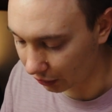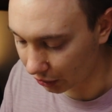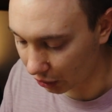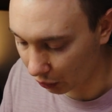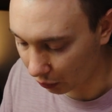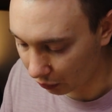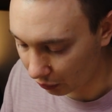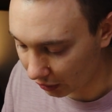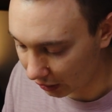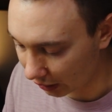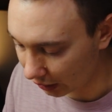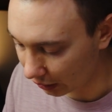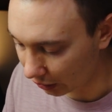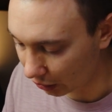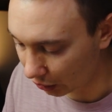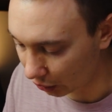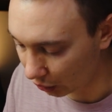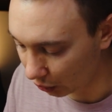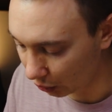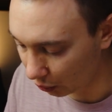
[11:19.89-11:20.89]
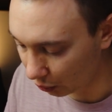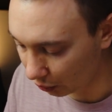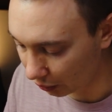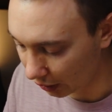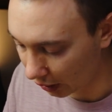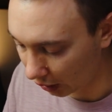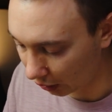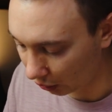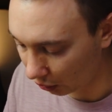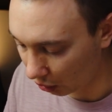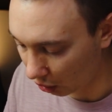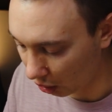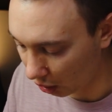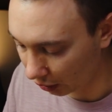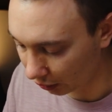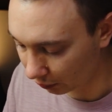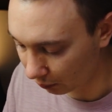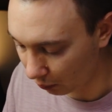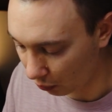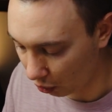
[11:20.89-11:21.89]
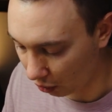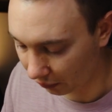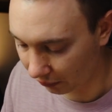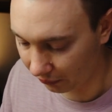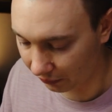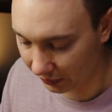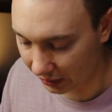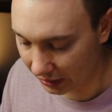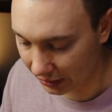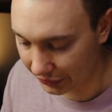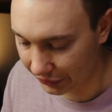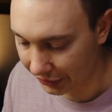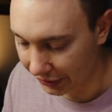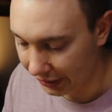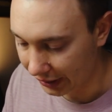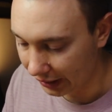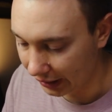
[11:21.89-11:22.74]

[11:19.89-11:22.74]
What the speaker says: We can include a lot more things